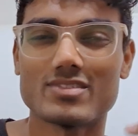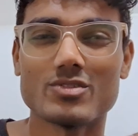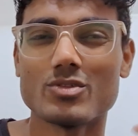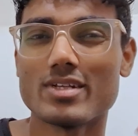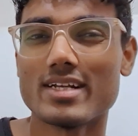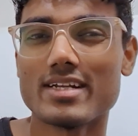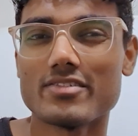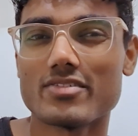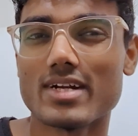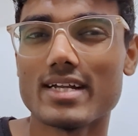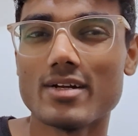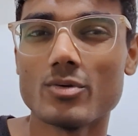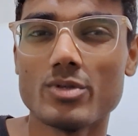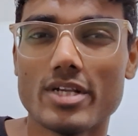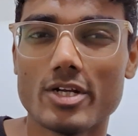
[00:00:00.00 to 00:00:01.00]
So then I
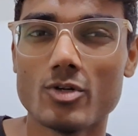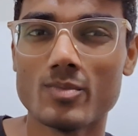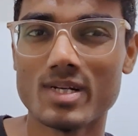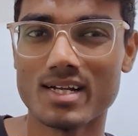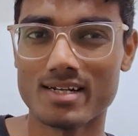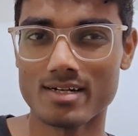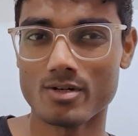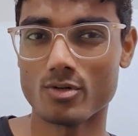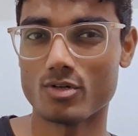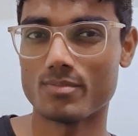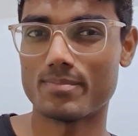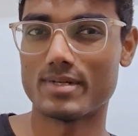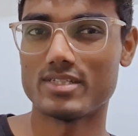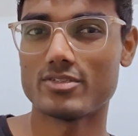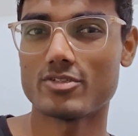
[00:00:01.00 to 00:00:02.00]
tried out Nano Banana
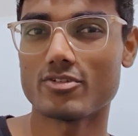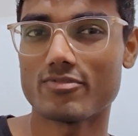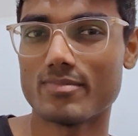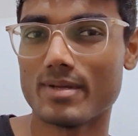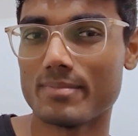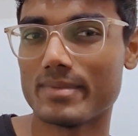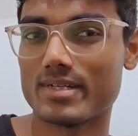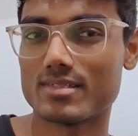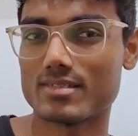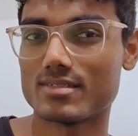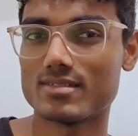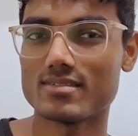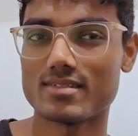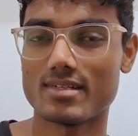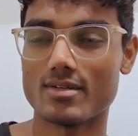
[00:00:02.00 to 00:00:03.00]
on bunch of my
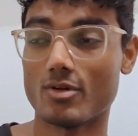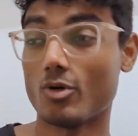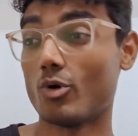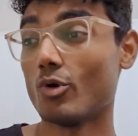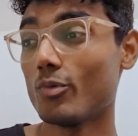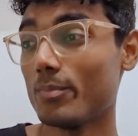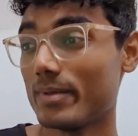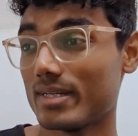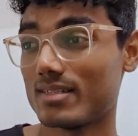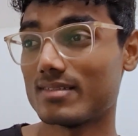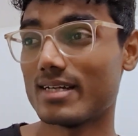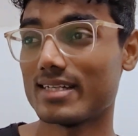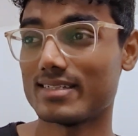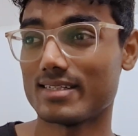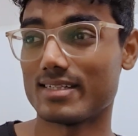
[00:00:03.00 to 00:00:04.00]
pictures hoping
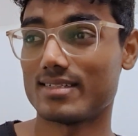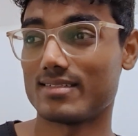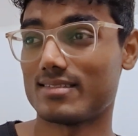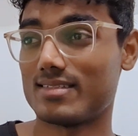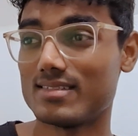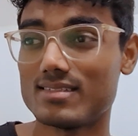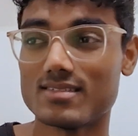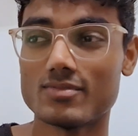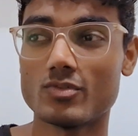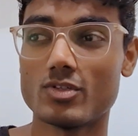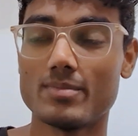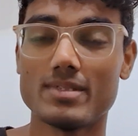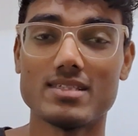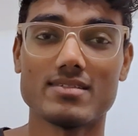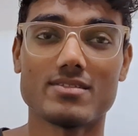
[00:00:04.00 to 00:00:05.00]
that this
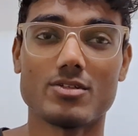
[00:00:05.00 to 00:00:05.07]
would be the